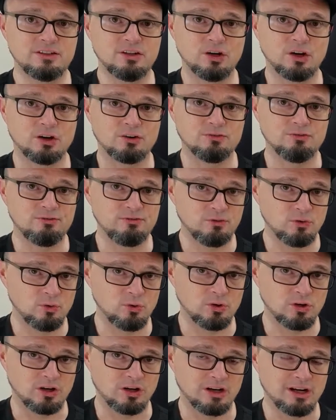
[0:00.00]
or
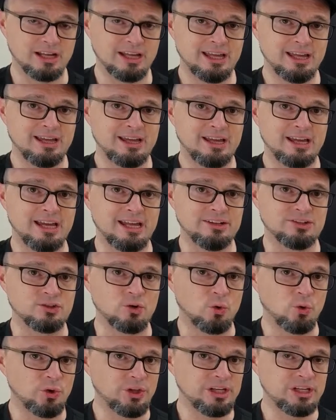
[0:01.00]
4, and it's
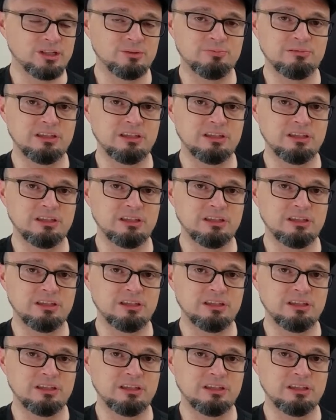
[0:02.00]
only going